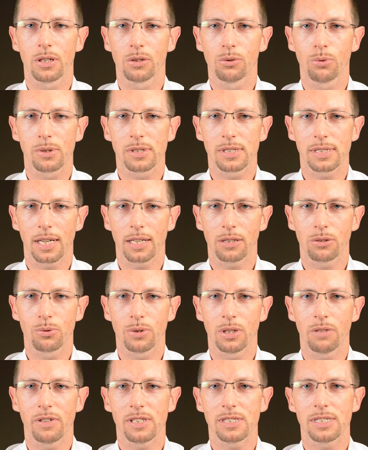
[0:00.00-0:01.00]
tool set to
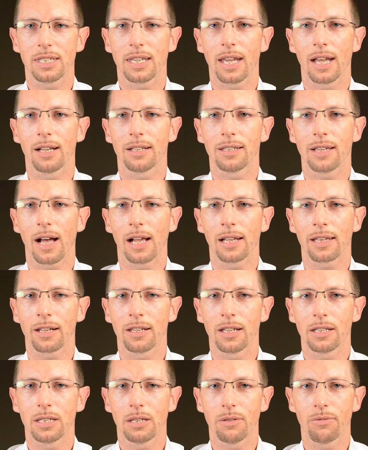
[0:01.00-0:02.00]
investigate
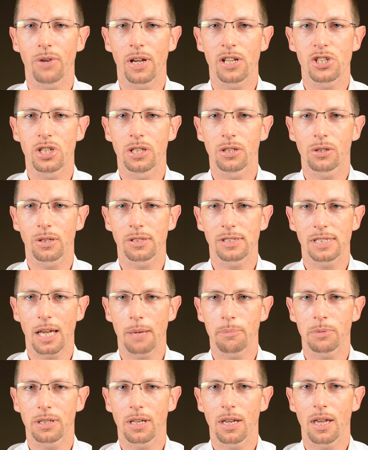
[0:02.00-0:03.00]
alternative engine
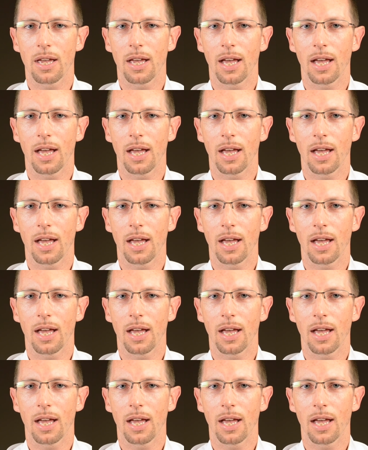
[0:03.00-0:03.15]
concepts